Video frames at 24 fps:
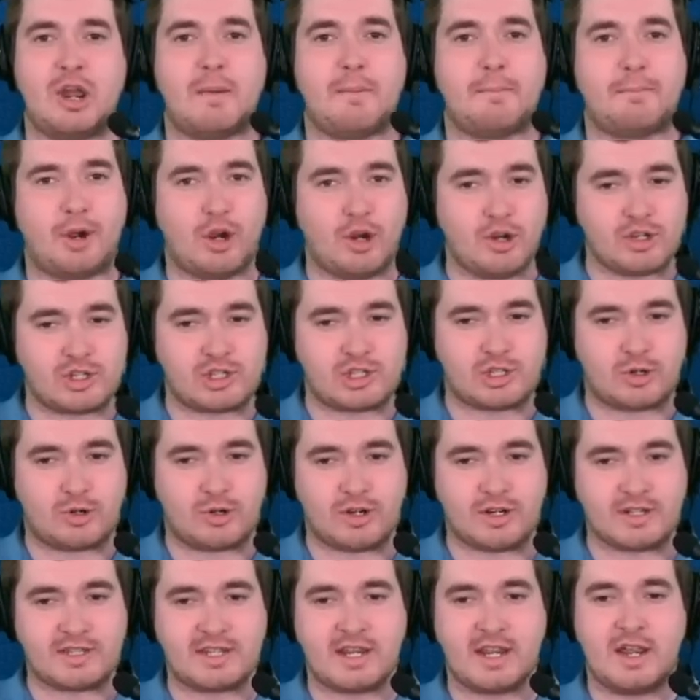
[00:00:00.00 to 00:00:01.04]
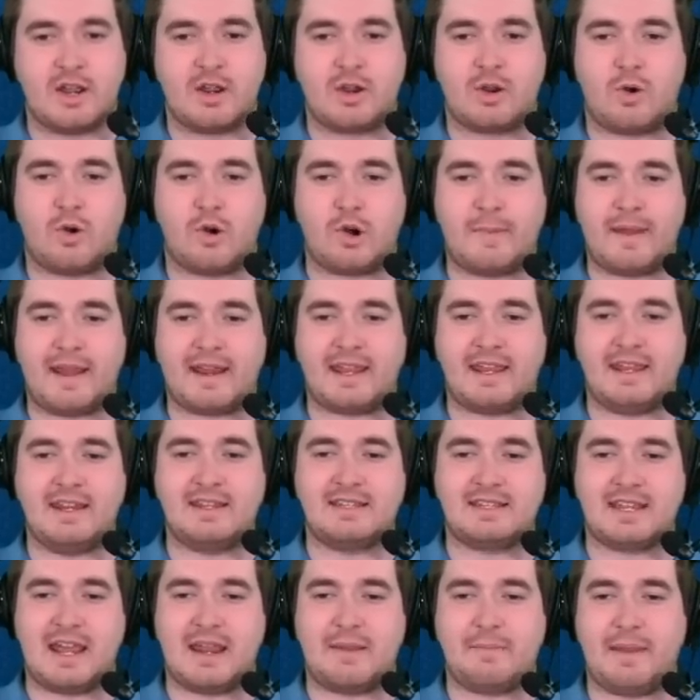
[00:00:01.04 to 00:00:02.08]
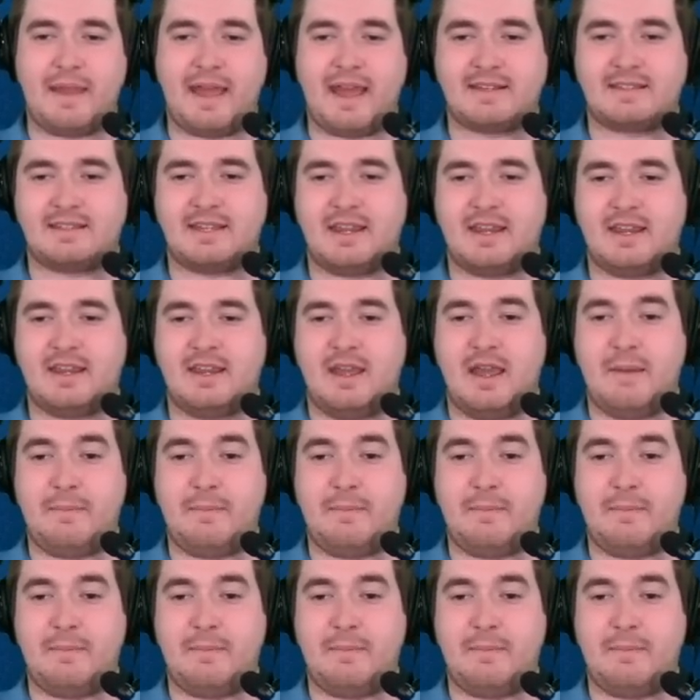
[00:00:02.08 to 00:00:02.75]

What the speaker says: Per source, quarterback Essang Bassey